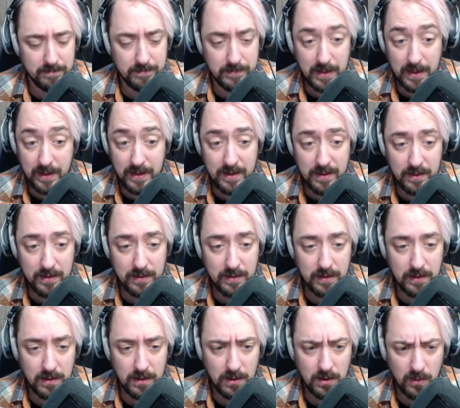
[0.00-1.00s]
Eh?
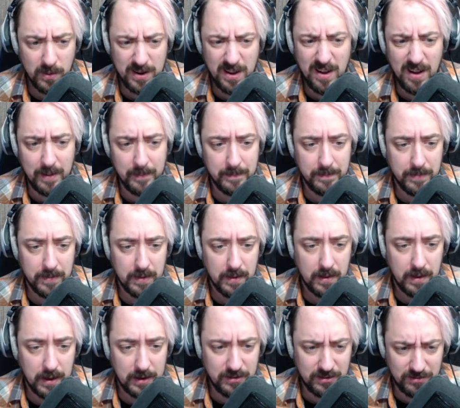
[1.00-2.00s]
Why not?
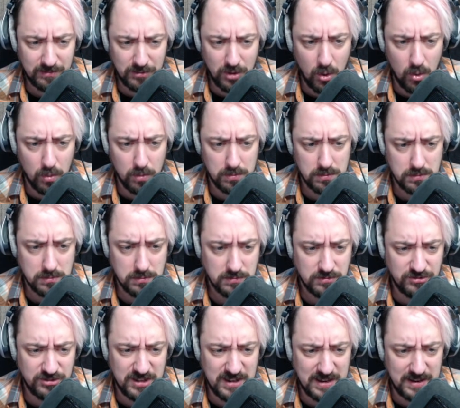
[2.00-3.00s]
I just don't.
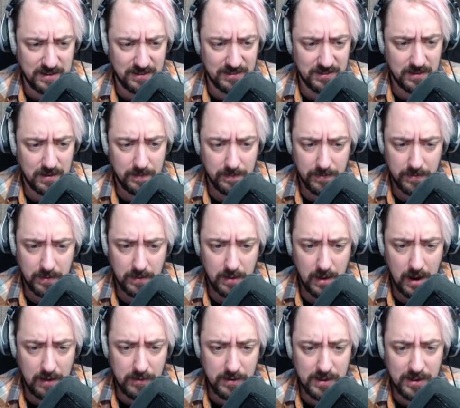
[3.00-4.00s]
Jeez.
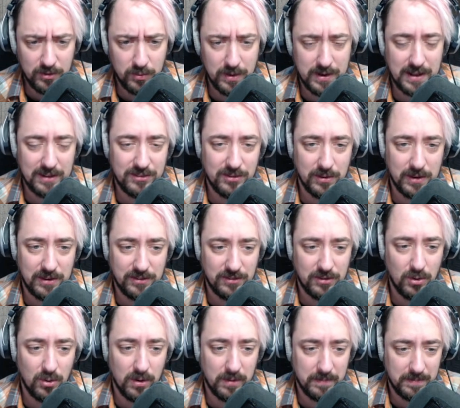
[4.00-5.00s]
I realize what Natsuki's
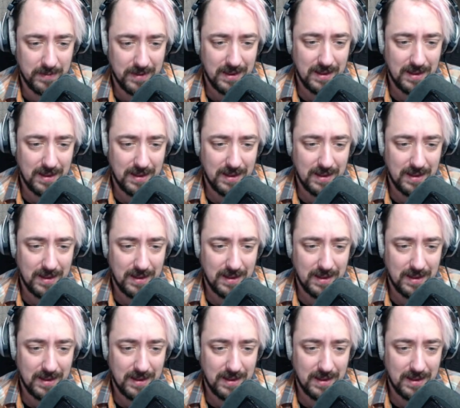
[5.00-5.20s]
doing.